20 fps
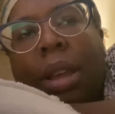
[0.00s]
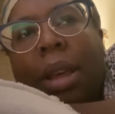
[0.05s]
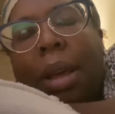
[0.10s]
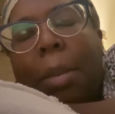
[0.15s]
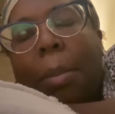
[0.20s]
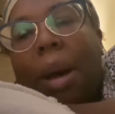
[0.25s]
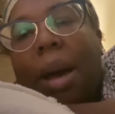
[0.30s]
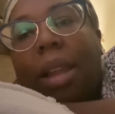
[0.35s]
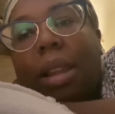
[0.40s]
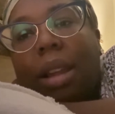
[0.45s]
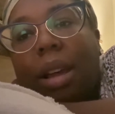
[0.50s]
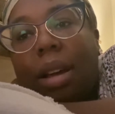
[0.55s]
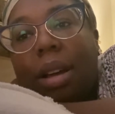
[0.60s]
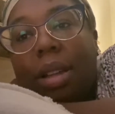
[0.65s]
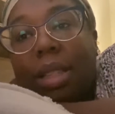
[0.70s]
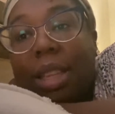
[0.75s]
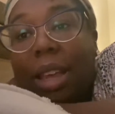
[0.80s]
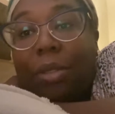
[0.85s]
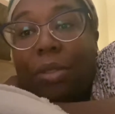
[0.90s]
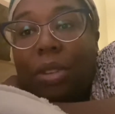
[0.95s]
my
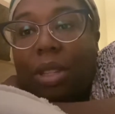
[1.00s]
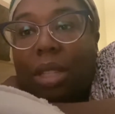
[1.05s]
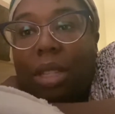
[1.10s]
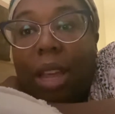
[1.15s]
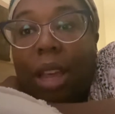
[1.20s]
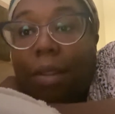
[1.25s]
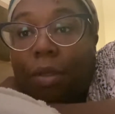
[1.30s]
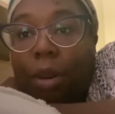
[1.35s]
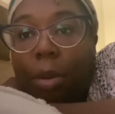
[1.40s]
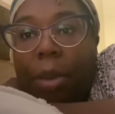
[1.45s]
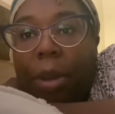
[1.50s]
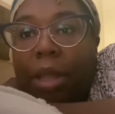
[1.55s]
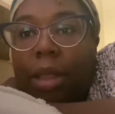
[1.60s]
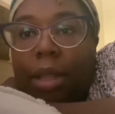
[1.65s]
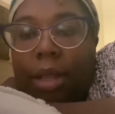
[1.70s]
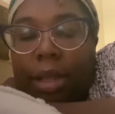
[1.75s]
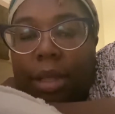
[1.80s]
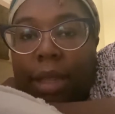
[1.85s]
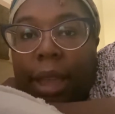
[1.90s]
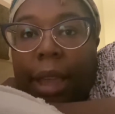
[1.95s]
lungs have just never been the
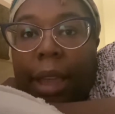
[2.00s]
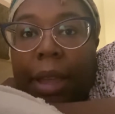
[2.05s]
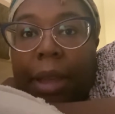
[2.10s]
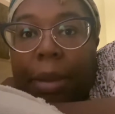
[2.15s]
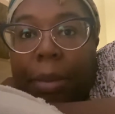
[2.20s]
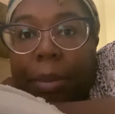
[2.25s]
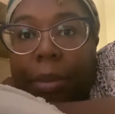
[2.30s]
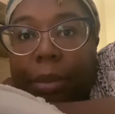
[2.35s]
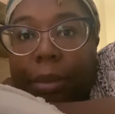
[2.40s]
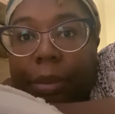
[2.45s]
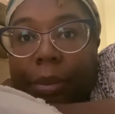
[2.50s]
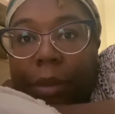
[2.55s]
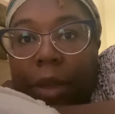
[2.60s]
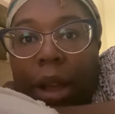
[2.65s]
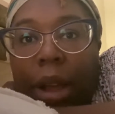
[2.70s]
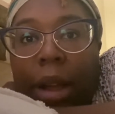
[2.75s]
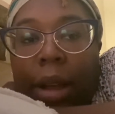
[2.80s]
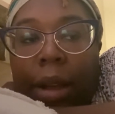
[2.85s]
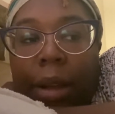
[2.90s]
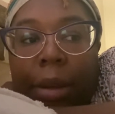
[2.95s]
same.
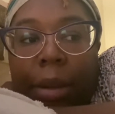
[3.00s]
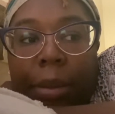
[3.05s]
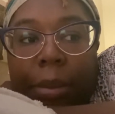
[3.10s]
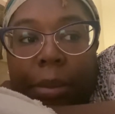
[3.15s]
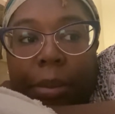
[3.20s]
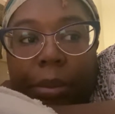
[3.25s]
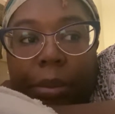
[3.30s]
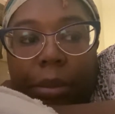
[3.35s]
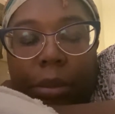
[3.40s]
Um,